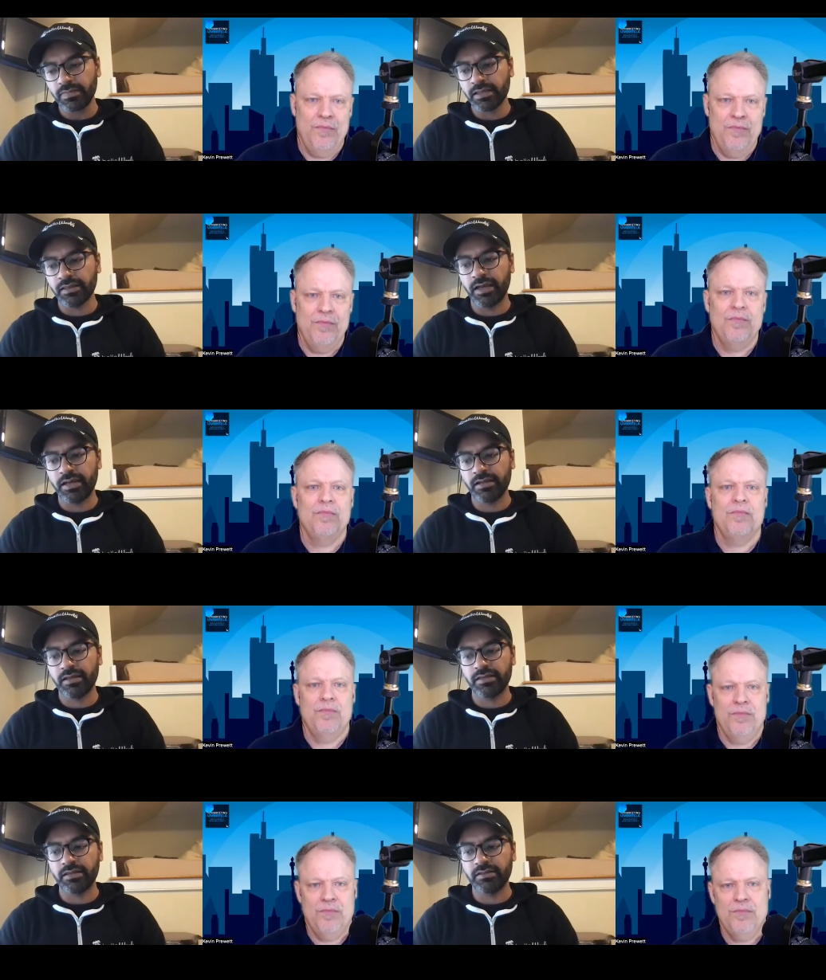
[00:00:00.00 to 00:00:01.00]
Speaker 1: that
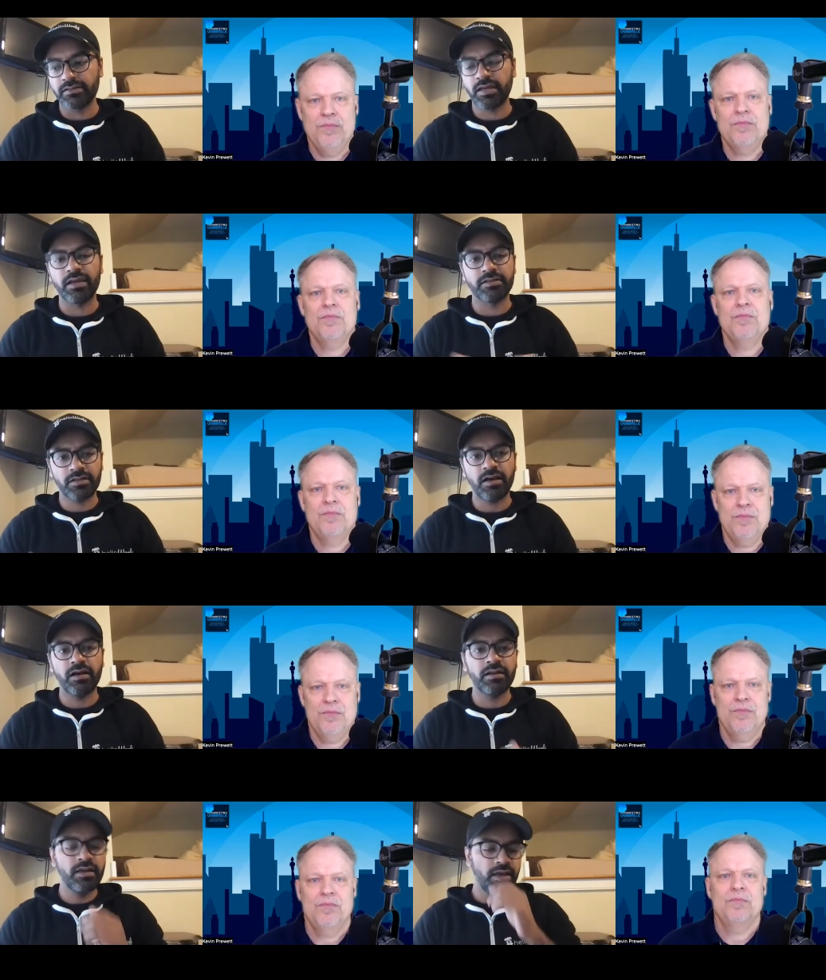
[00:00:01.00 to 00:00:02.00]
he has
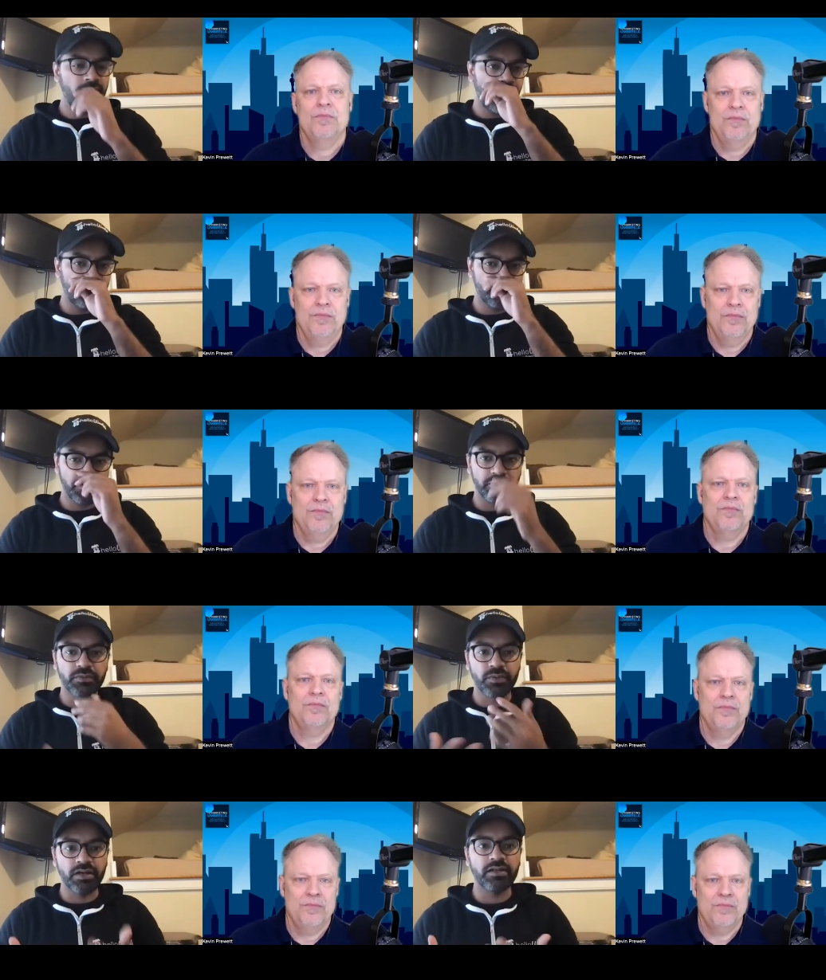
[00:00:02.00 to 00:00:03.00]
taught how to
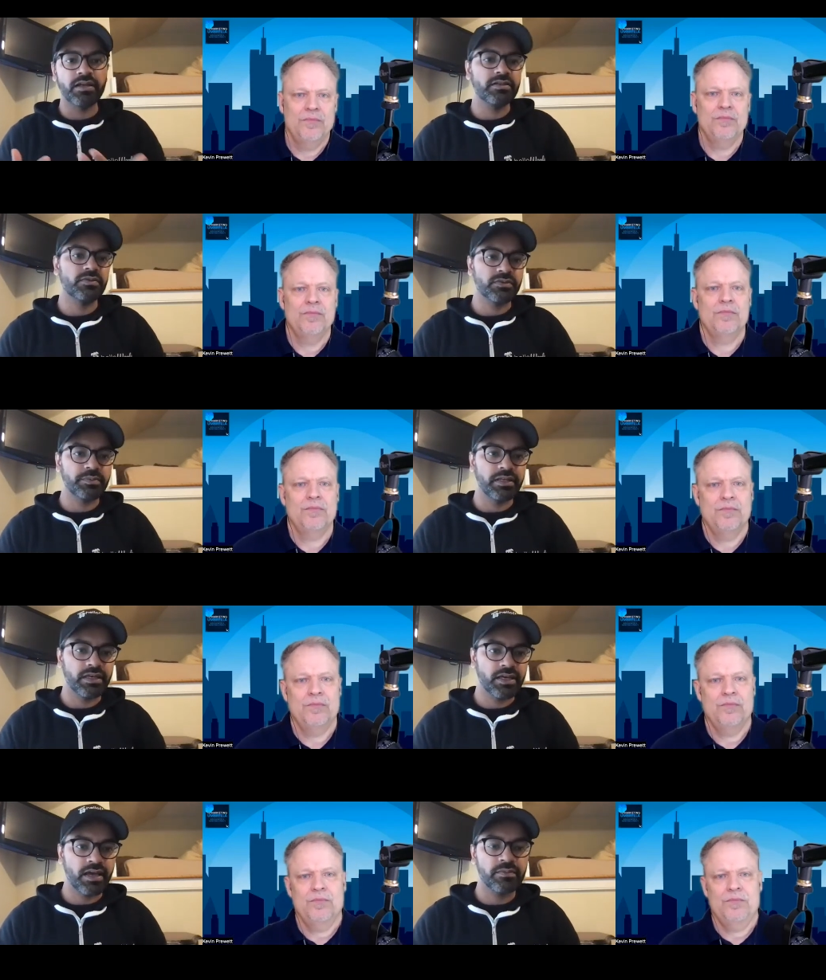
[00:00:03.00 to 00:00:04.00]
run a social media
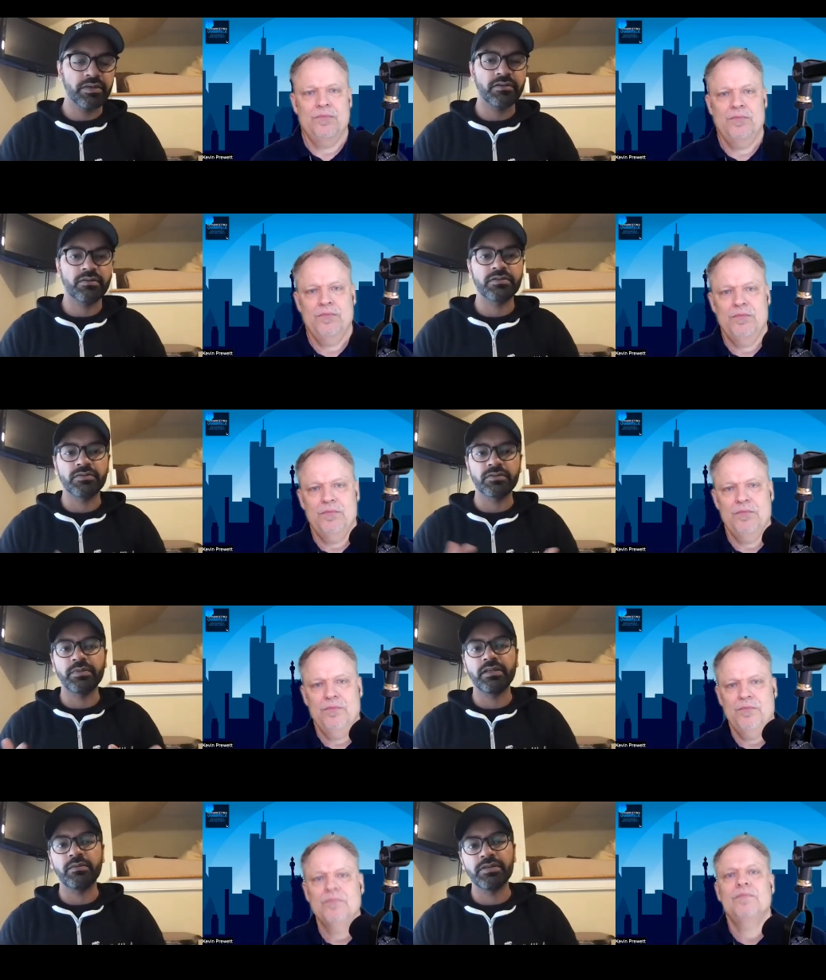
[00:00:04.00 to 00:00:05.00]
academy or a social
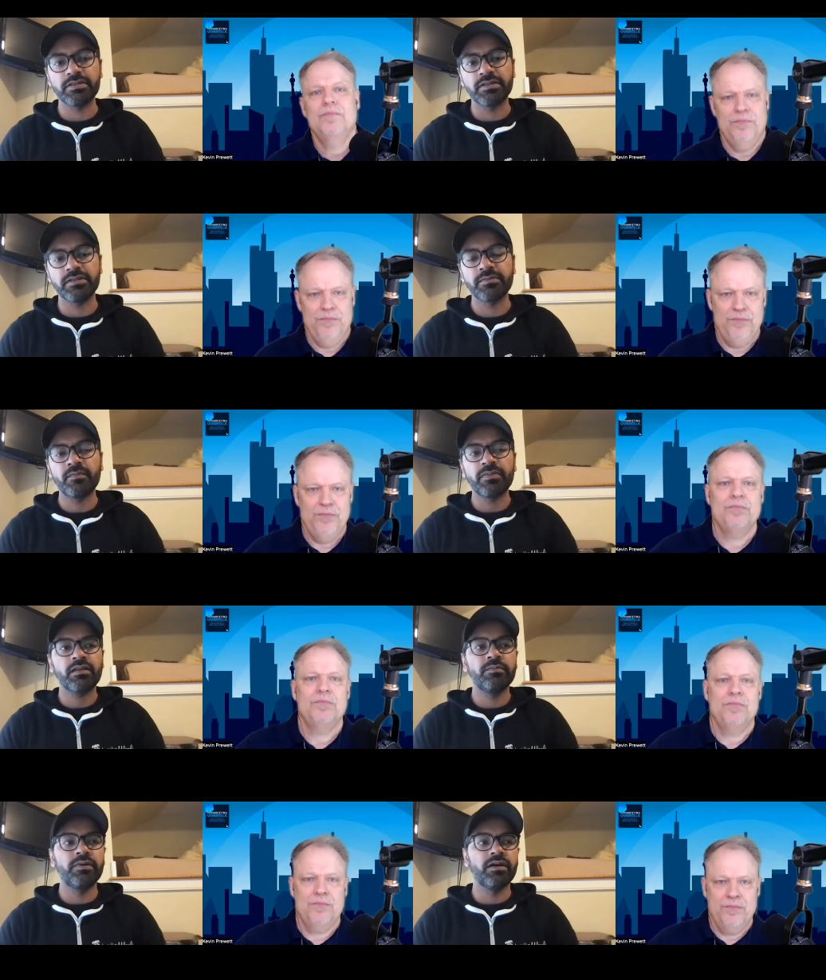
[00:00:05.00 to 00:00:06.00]
media business. Mm-hmm.
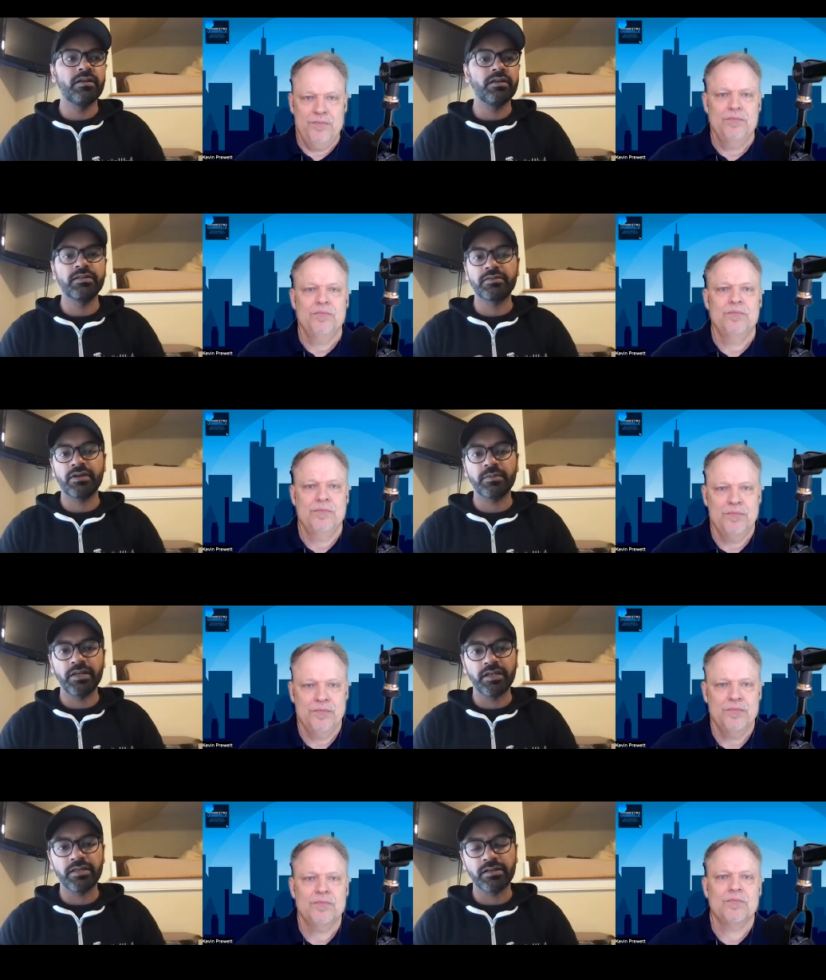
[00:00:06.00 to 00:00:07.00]
But he doesn't recommend
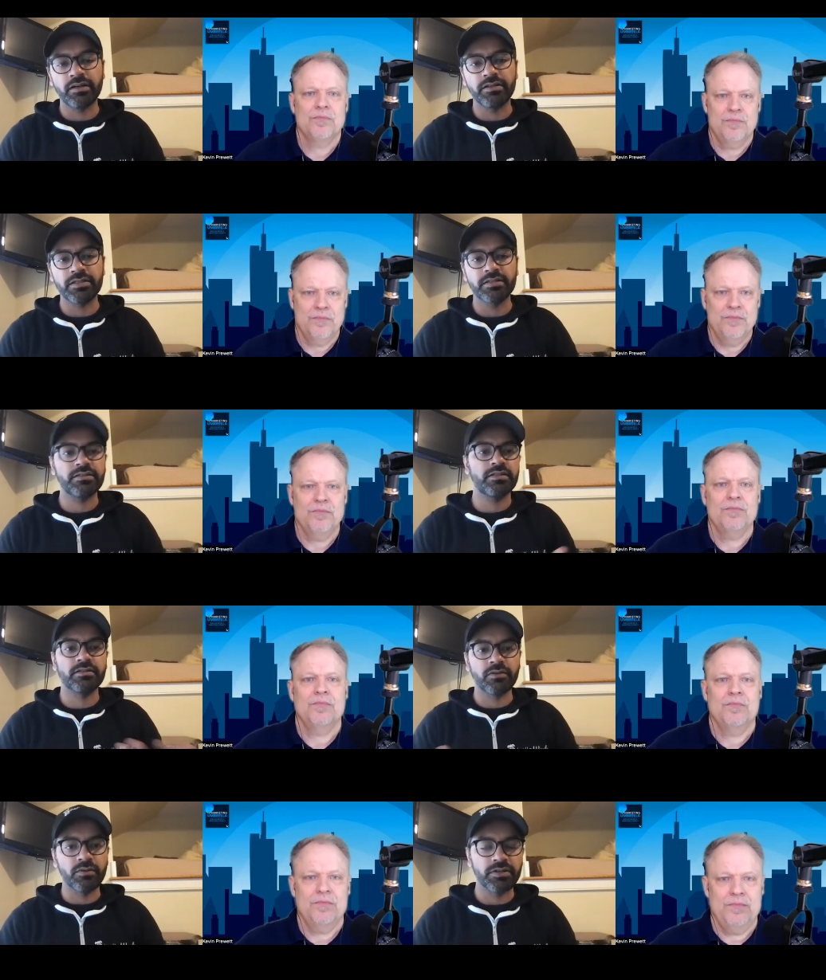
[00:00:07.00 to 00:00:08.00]
any technologies. It's just a
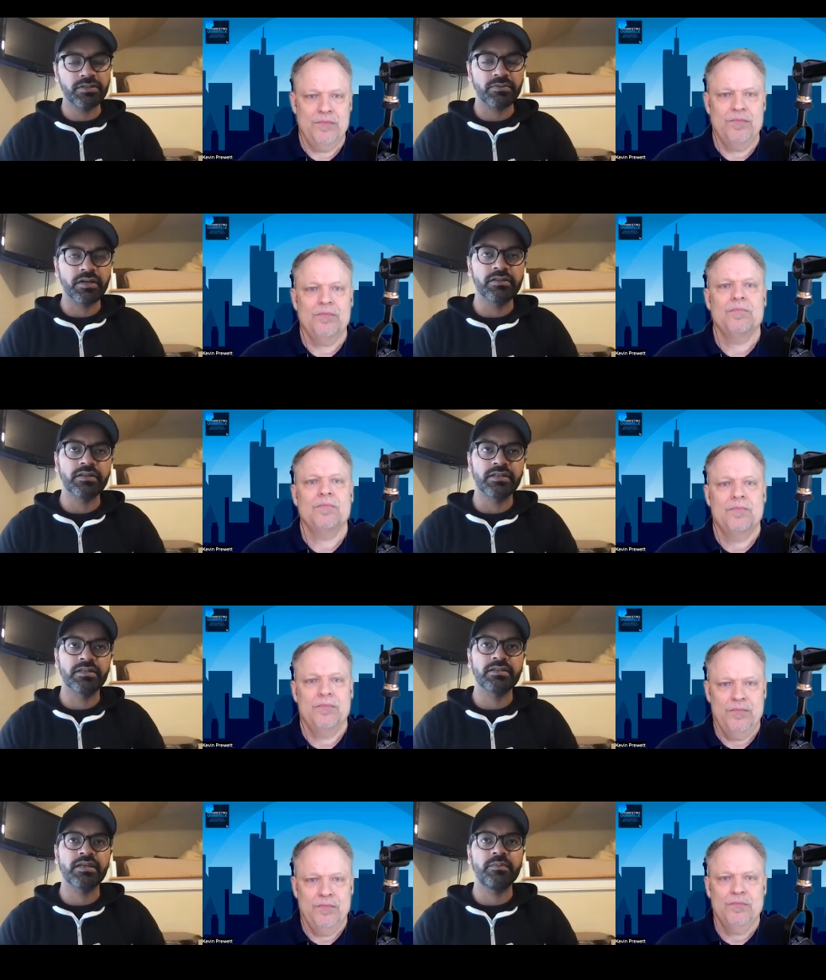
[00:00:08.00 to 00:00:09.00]
course, right? So that's an
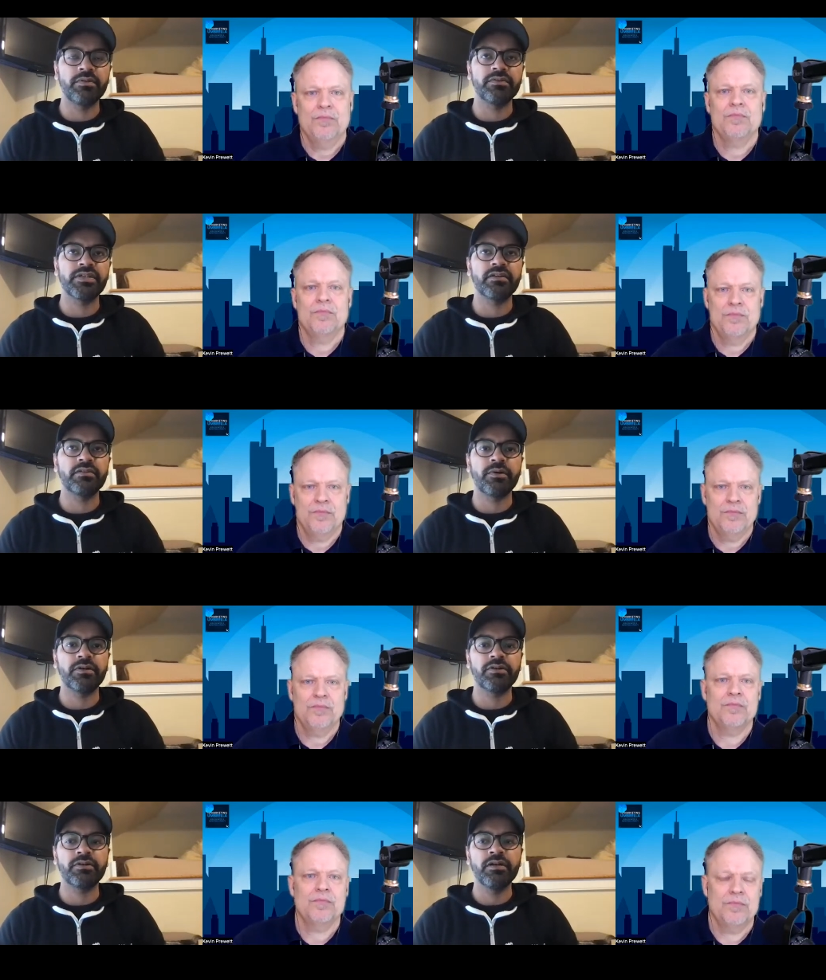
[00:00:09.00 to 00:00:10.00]
example of a channel
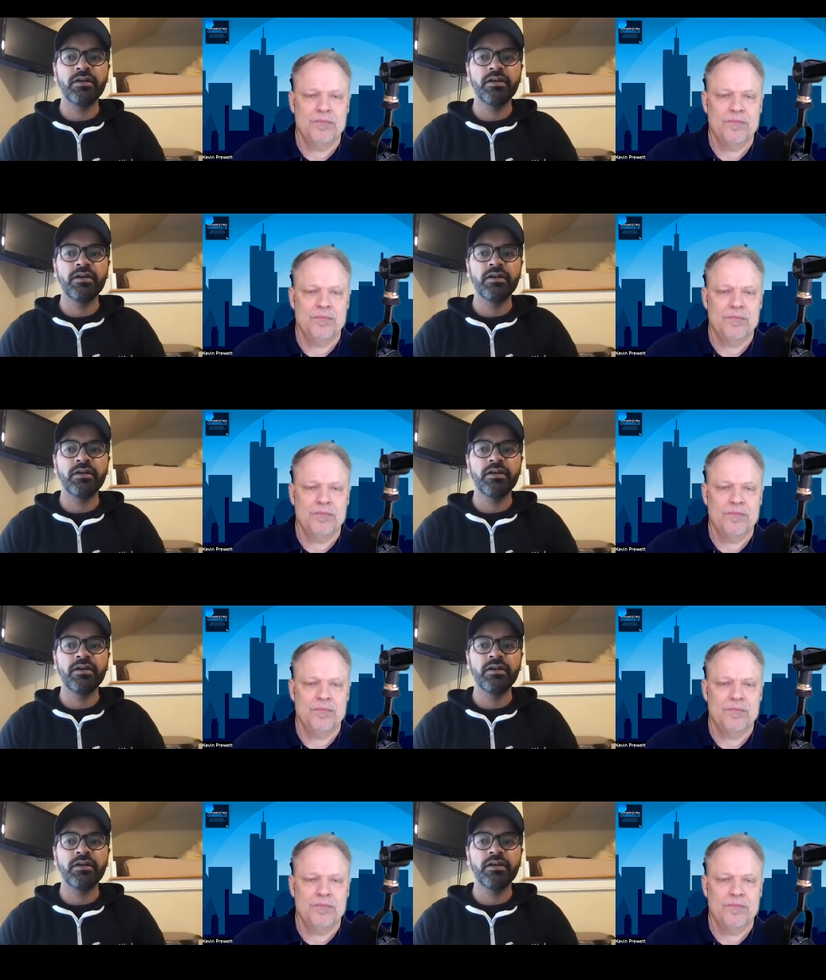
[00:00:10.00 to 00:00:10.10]
partner